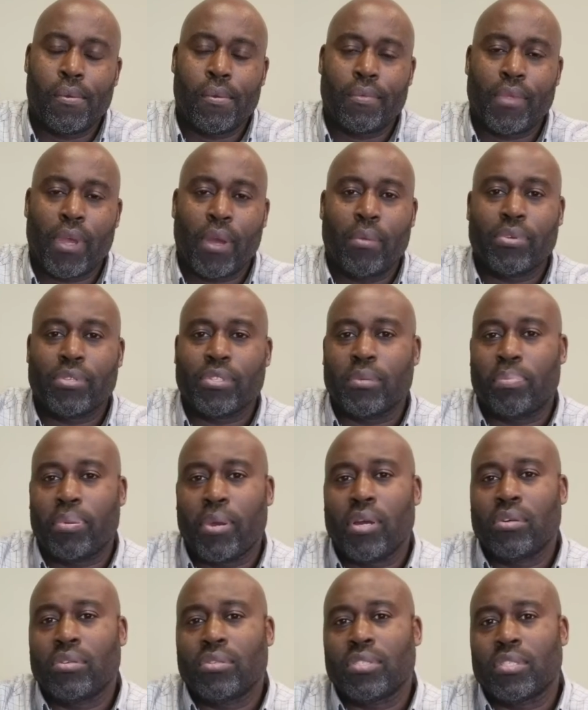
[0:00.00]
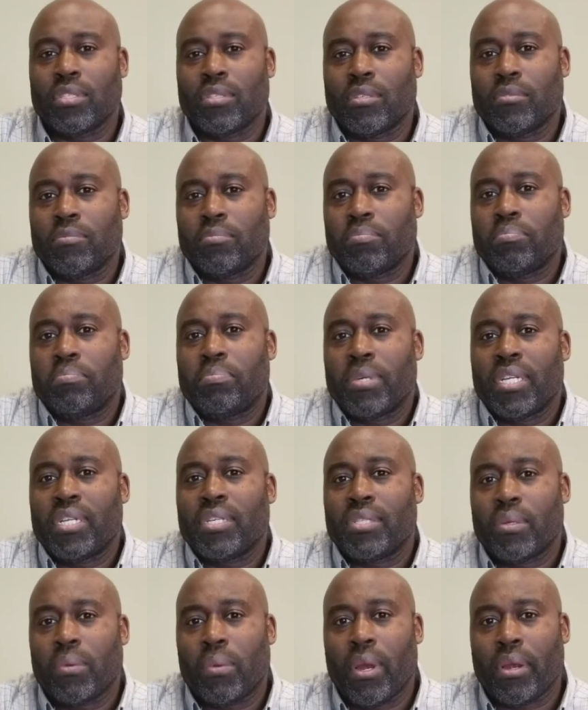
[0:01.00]
They were supposed to put
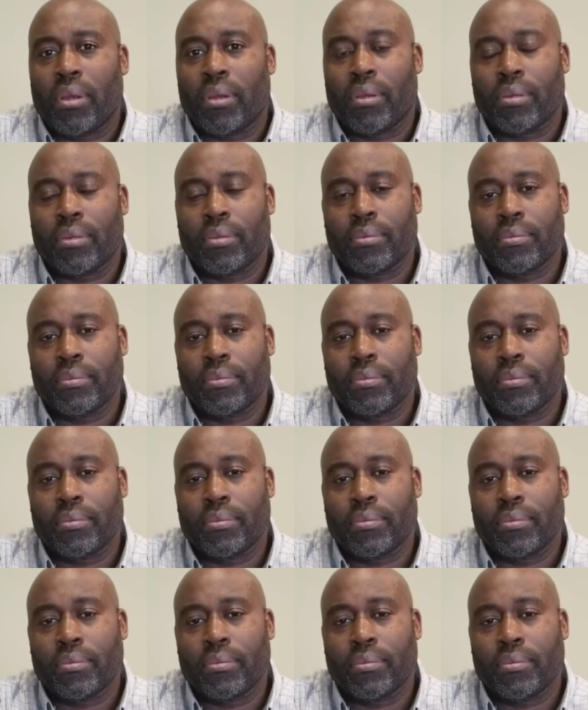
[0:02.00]
it to work.